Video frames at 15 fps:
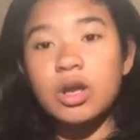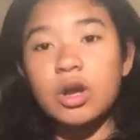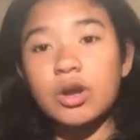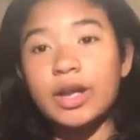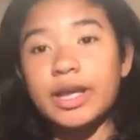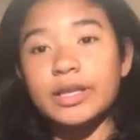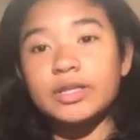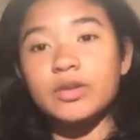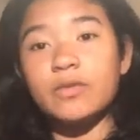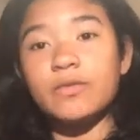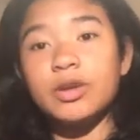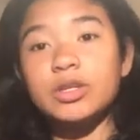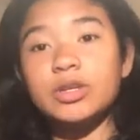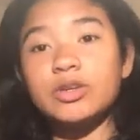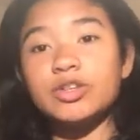Okay, so
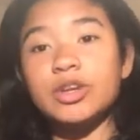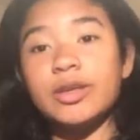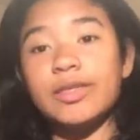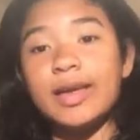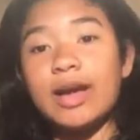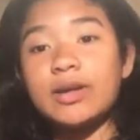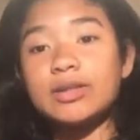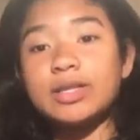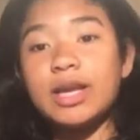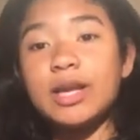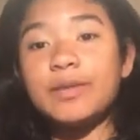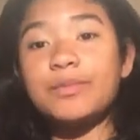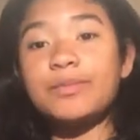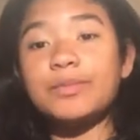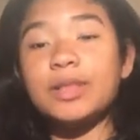first I'll show you the
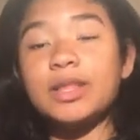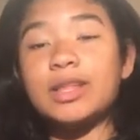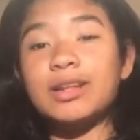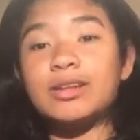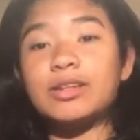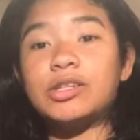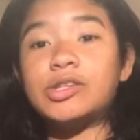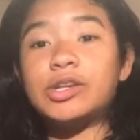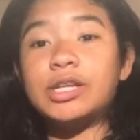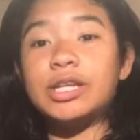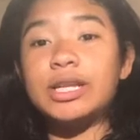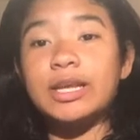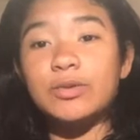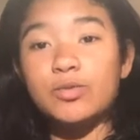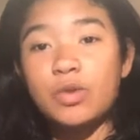outside then I'll show you
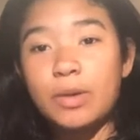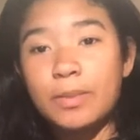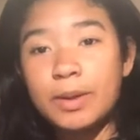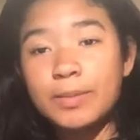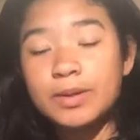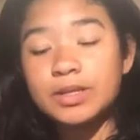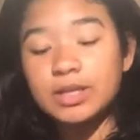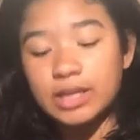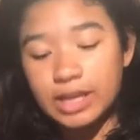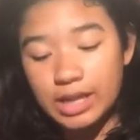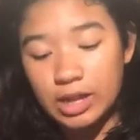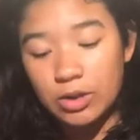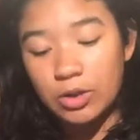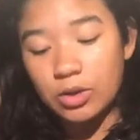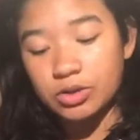the wallpapers and then
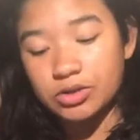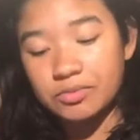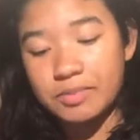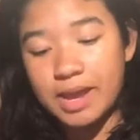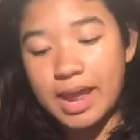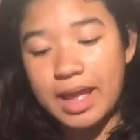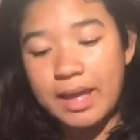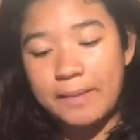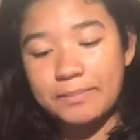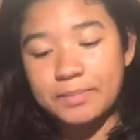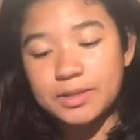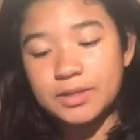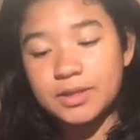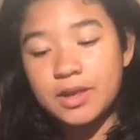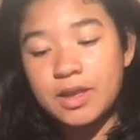I'll go to my
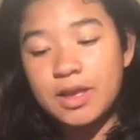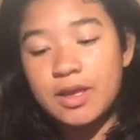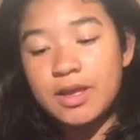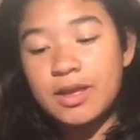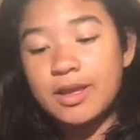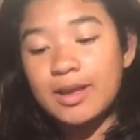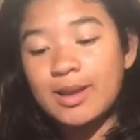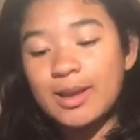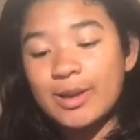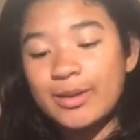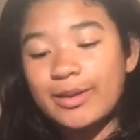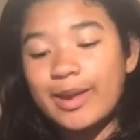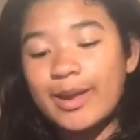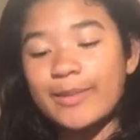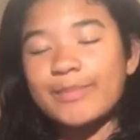apps
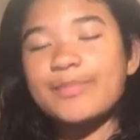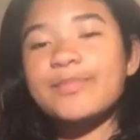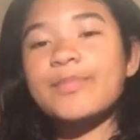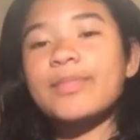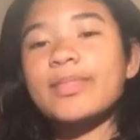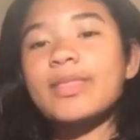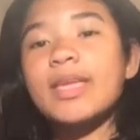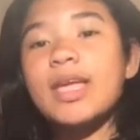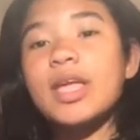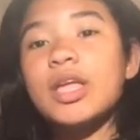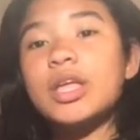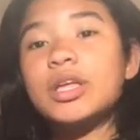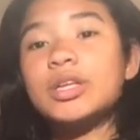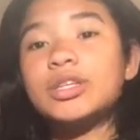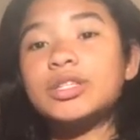okay
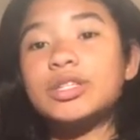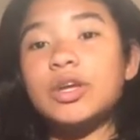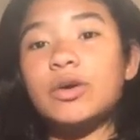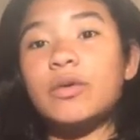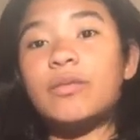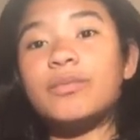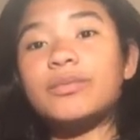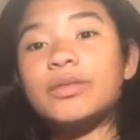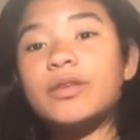so